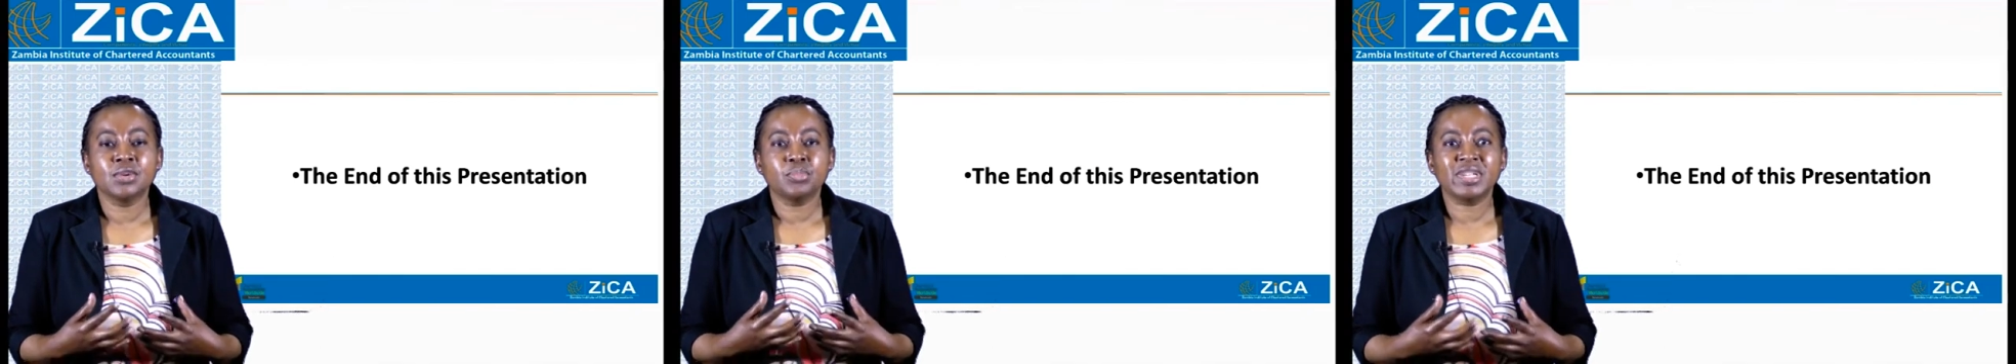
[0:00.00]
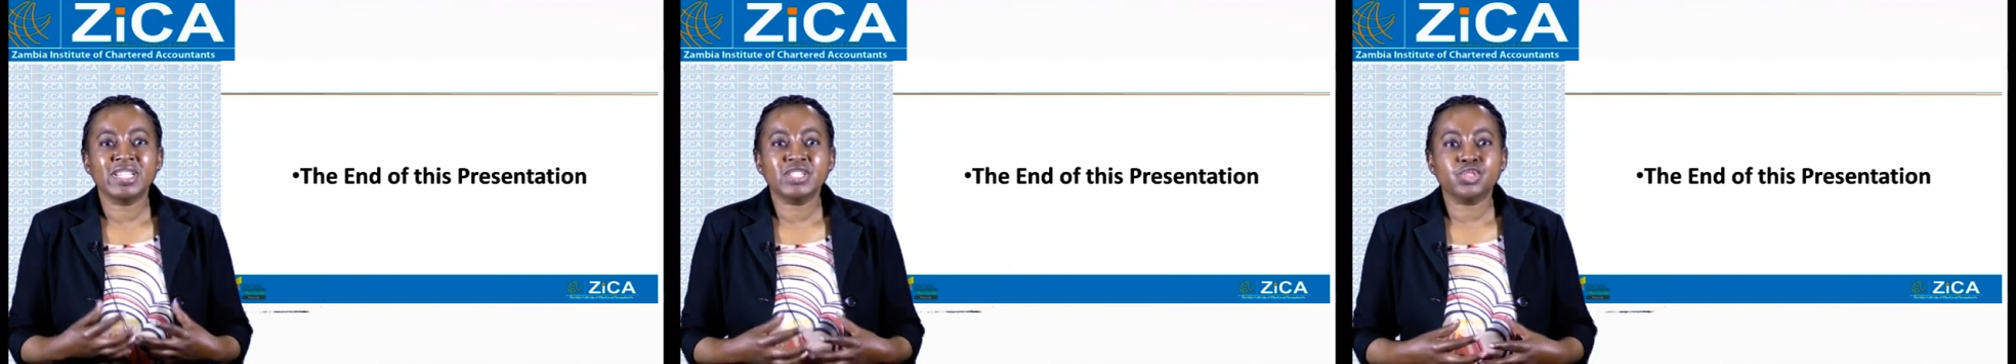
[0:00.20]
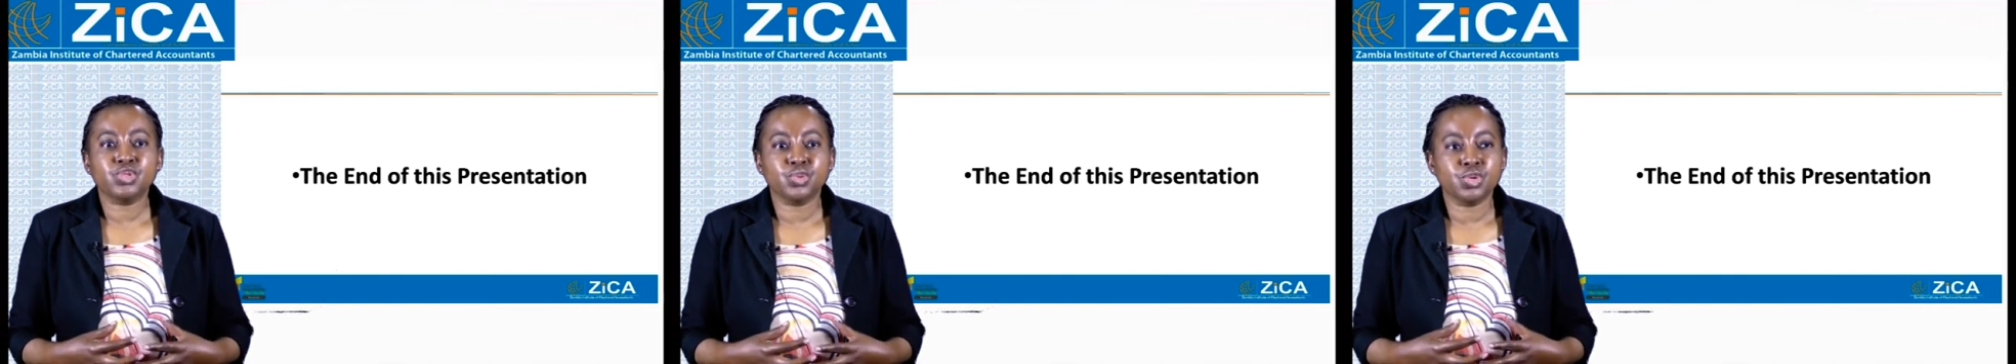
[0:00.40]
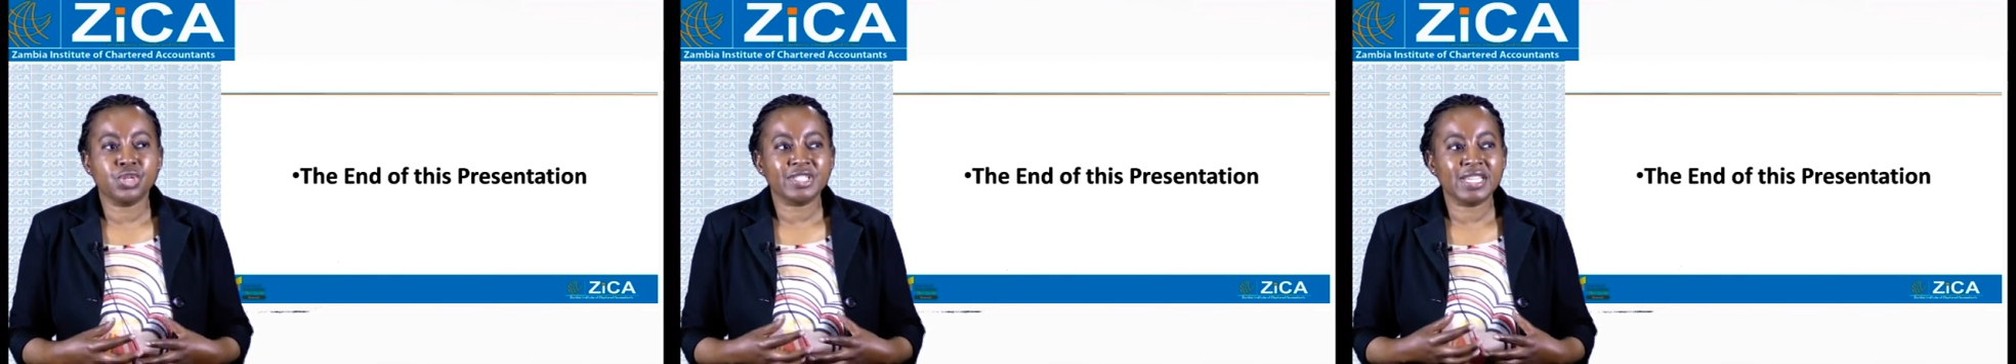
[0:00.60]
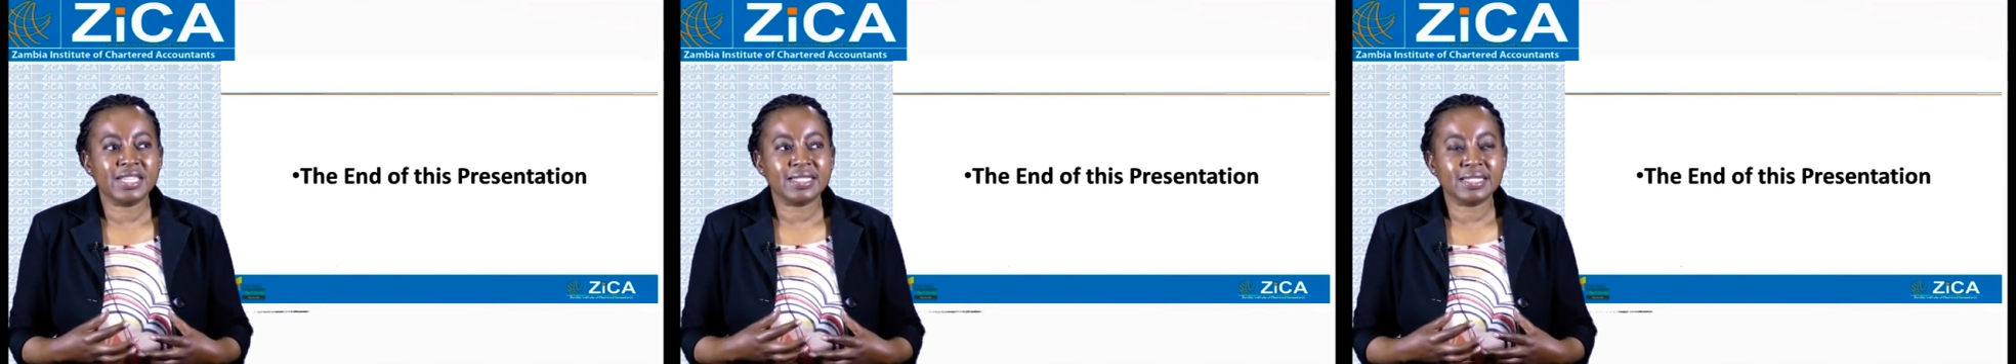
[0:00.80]
please do
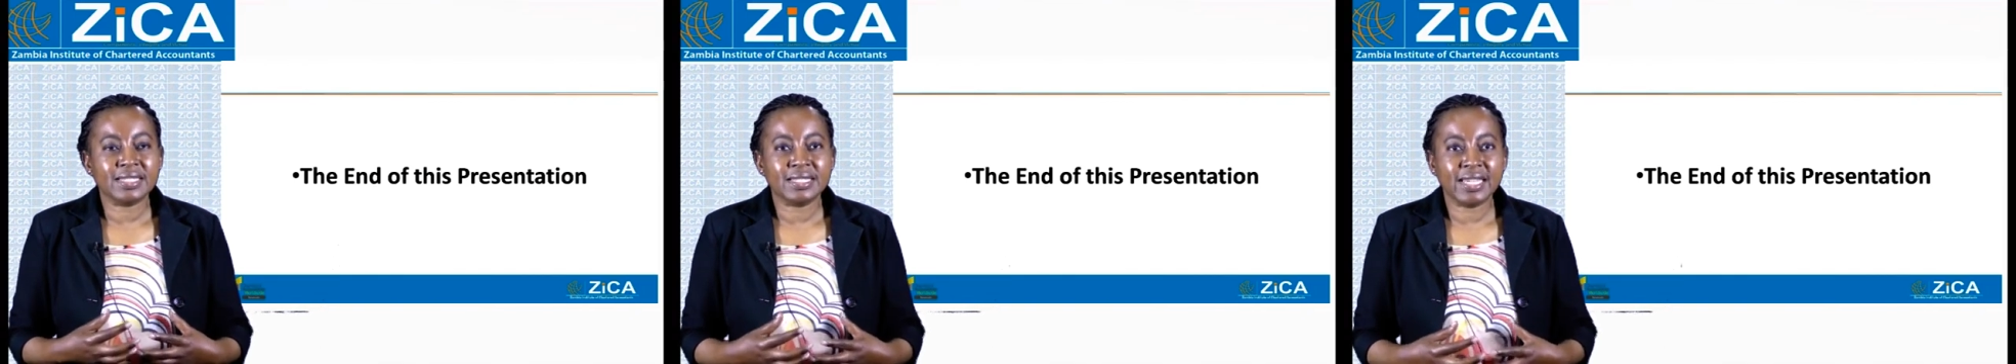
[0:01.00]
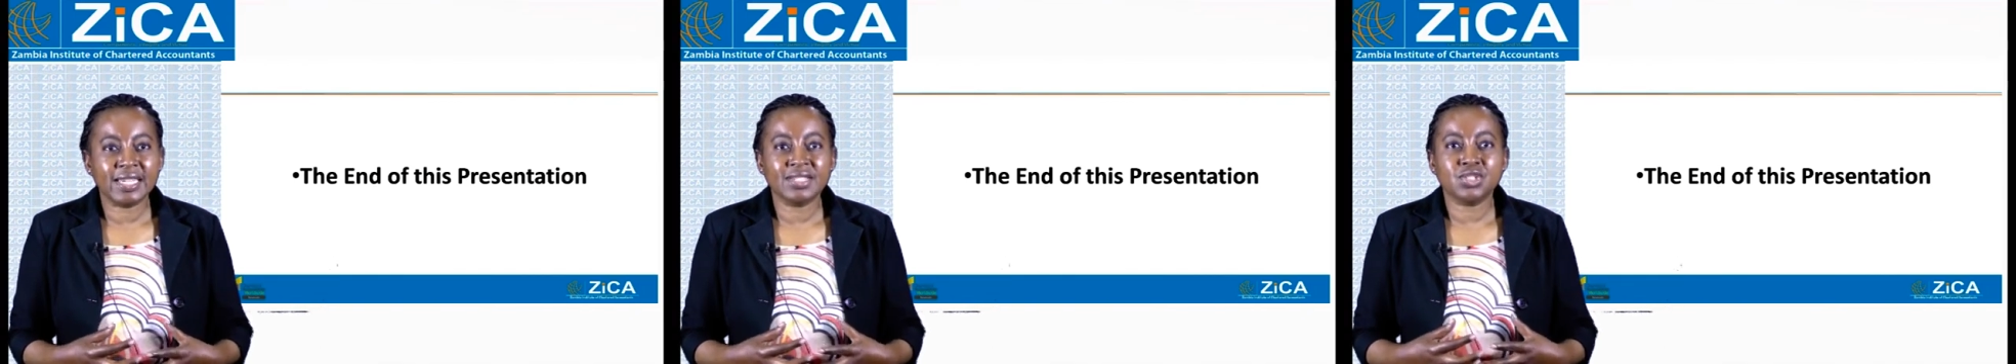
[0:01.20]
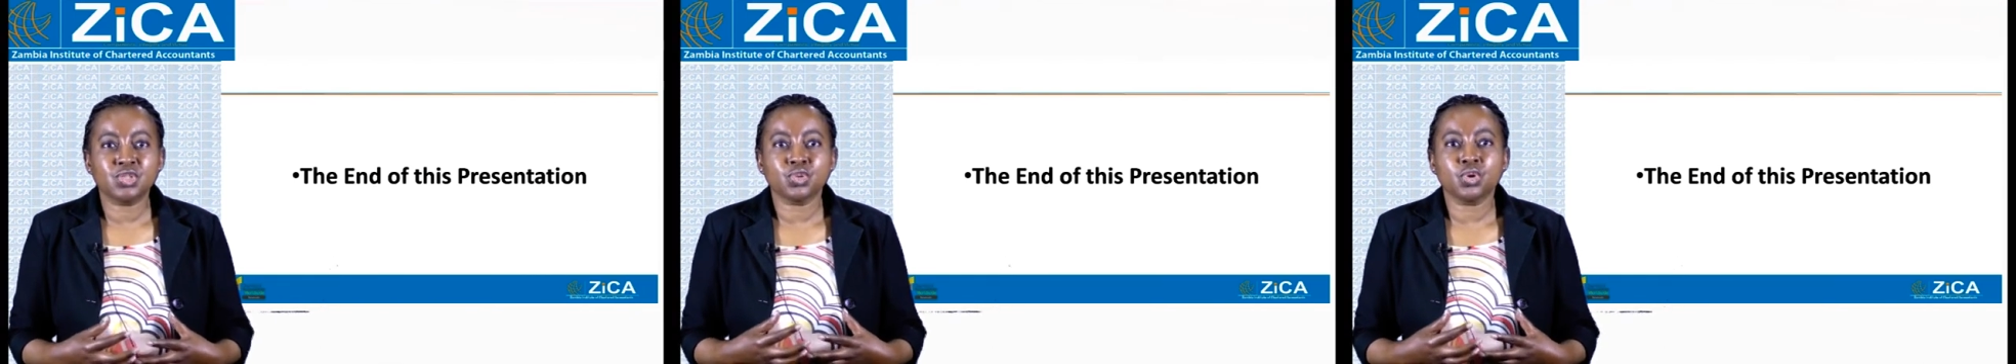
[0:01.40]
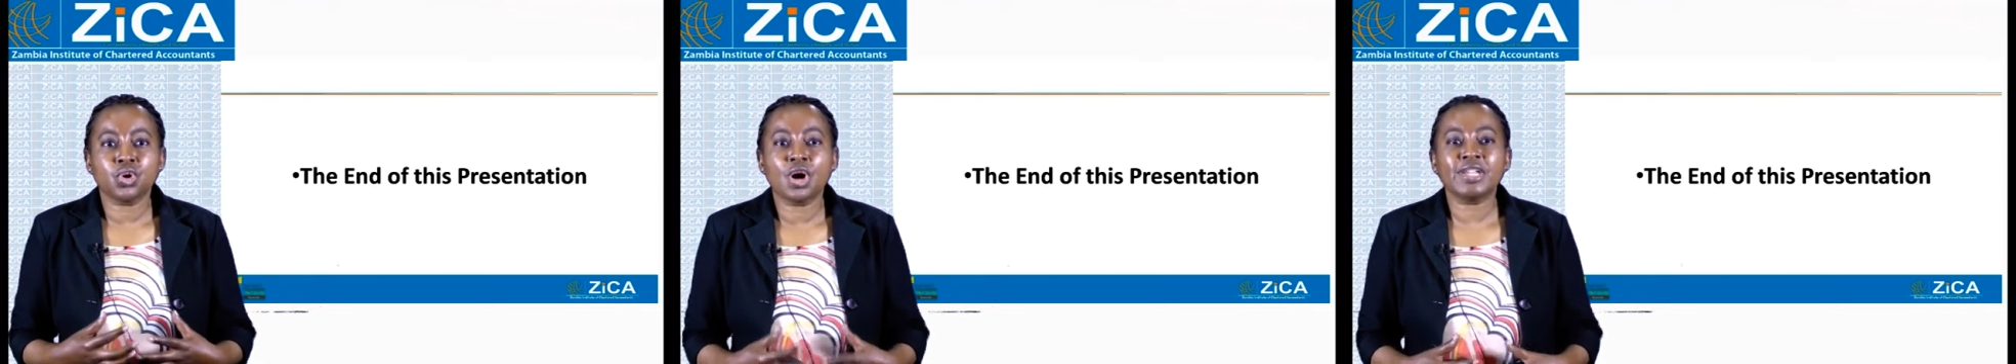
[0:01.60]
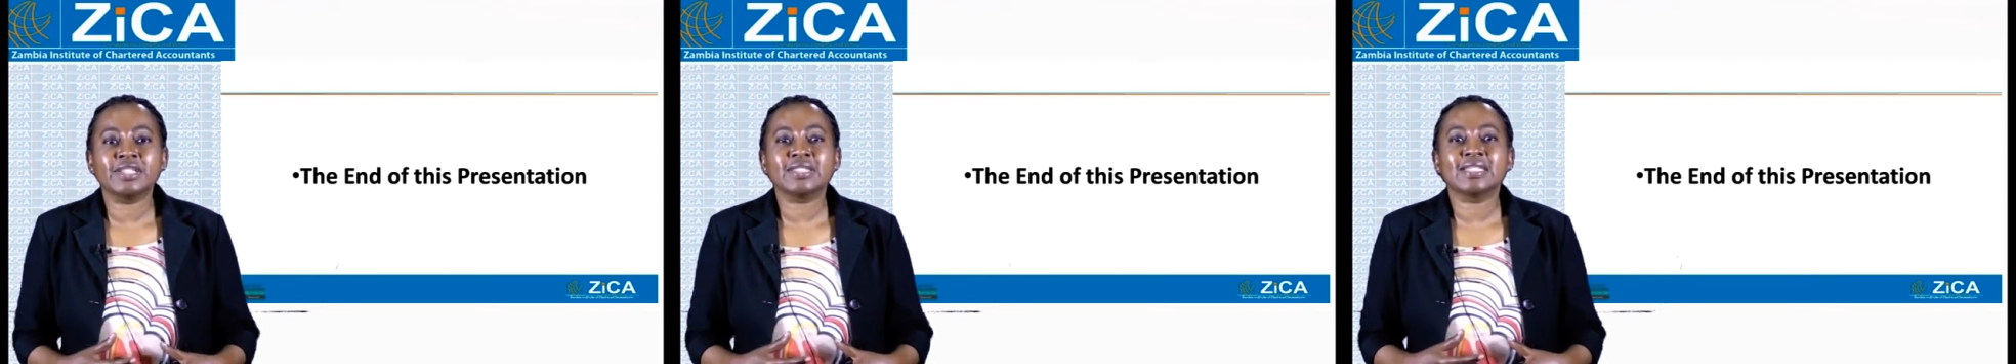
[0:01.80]
not hesitate to
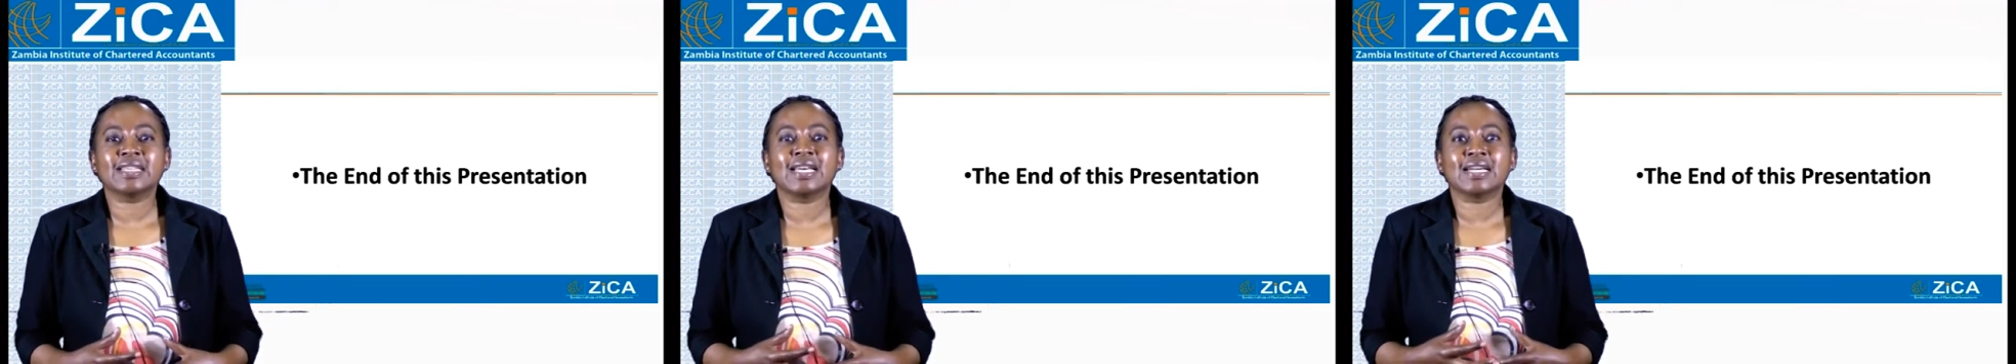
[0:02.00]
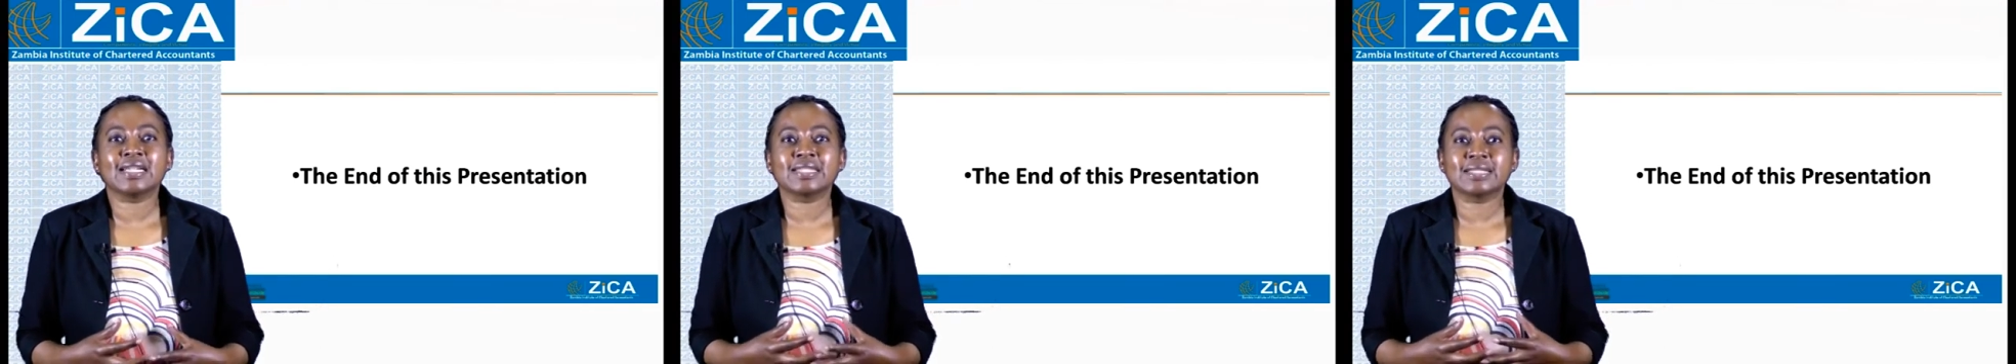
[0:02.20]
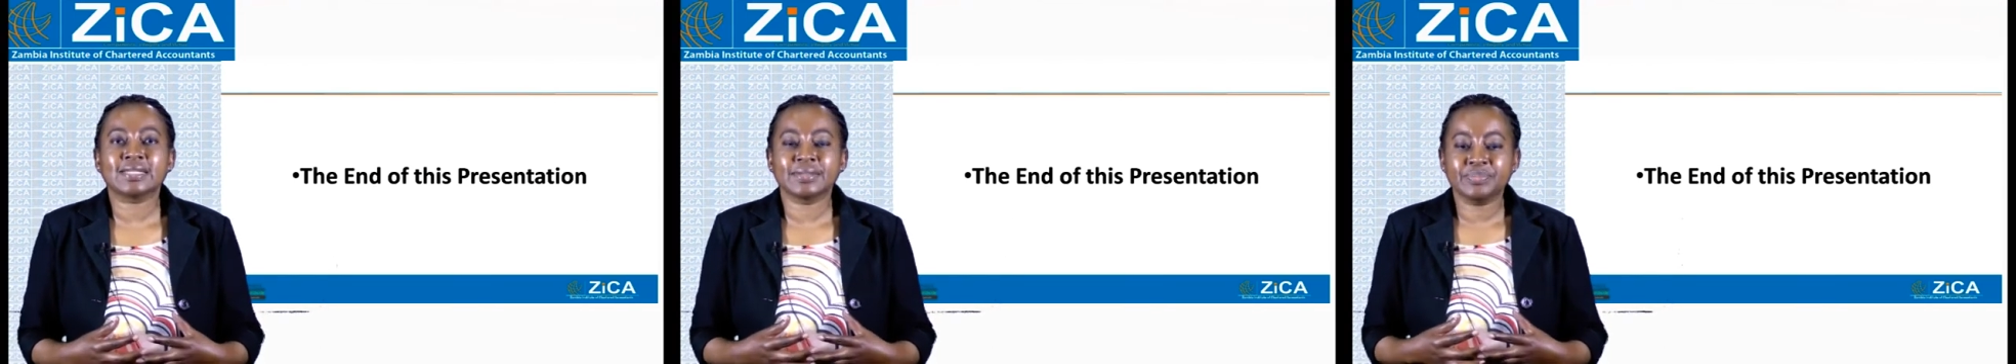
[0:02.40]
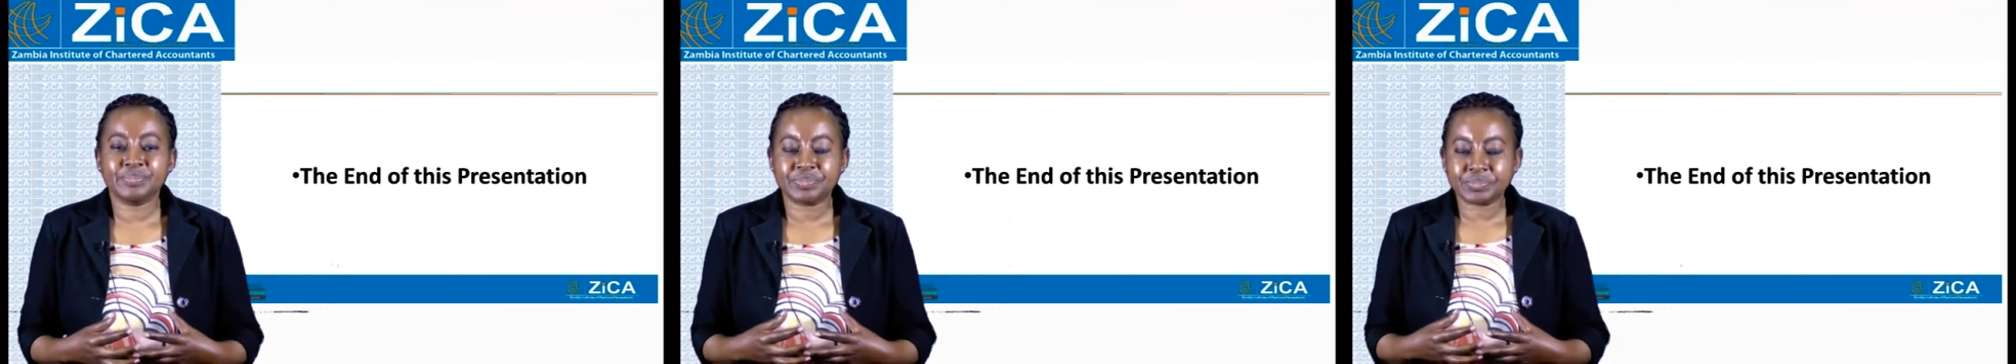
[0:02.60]
contact